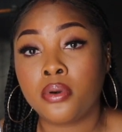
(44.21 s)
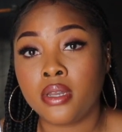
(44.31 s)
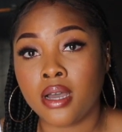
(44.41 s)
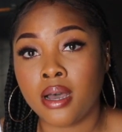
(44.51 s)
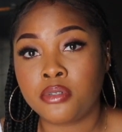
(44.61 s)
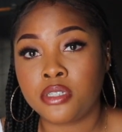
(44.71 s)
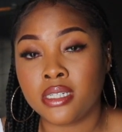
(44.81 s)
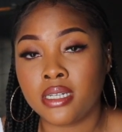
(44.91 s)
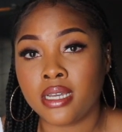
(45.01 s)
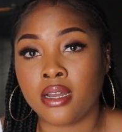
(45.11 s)
put option
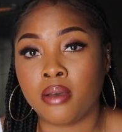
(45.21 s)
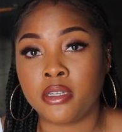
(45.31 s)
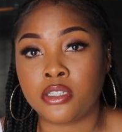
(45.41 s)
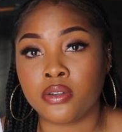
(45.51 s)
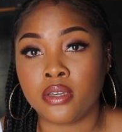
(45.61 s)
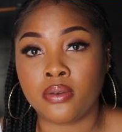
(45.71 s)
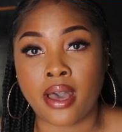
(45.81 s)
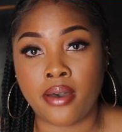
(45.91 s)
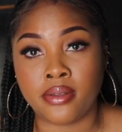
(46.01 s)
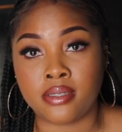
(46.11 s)
and I'll be showing you
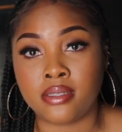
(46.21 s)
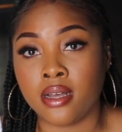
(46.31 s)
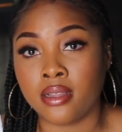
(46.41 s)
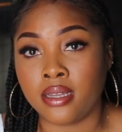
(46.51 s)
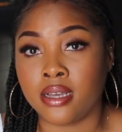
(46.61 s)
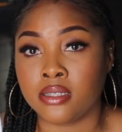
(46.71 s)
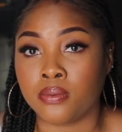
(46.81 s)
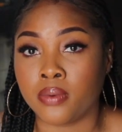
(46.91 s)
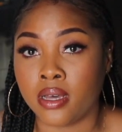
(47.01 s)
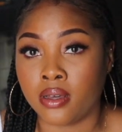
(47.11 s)
how to sell it as
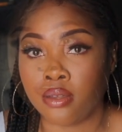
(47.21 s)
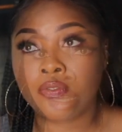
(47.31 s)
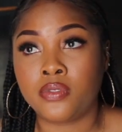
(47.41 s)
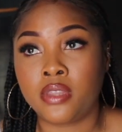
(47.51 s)
well.